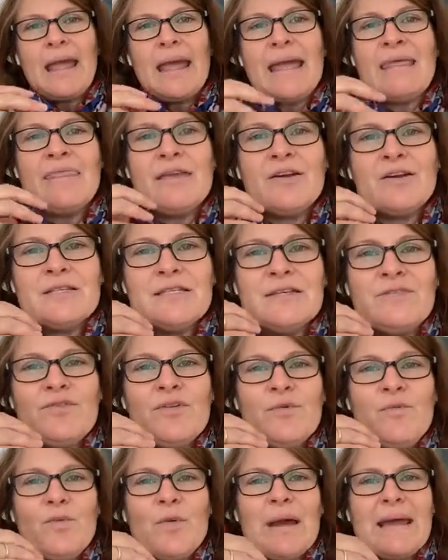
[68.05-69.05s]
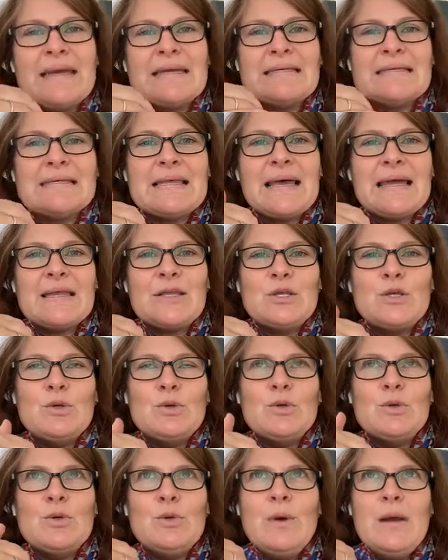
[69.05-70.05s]
And there are different ways that
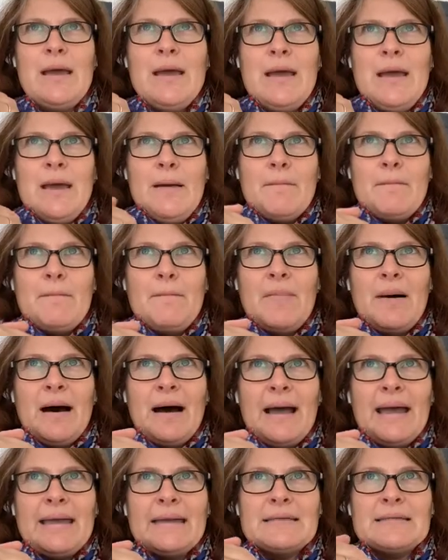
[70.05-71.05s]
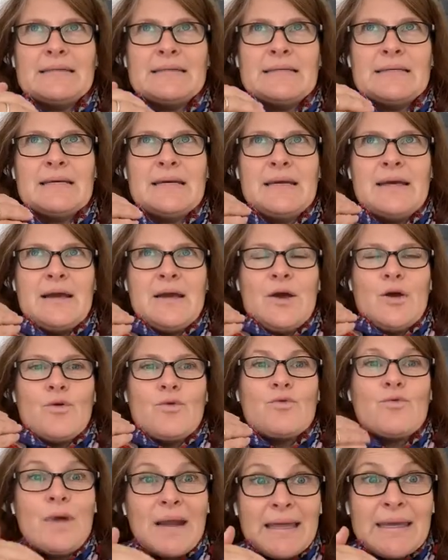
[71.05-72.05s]
you might
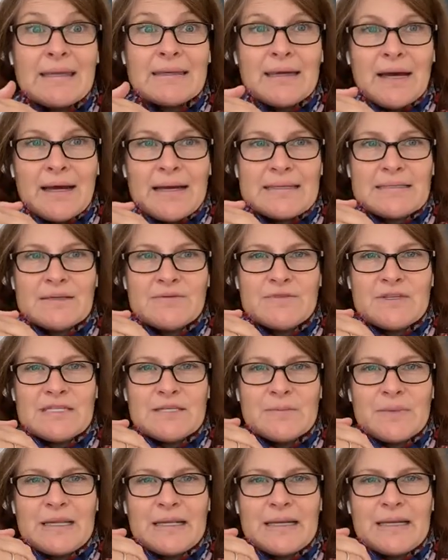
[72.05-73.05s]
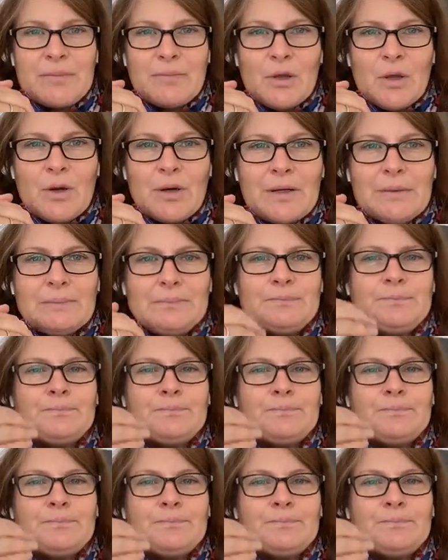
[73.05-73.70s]
recognize a visibility block.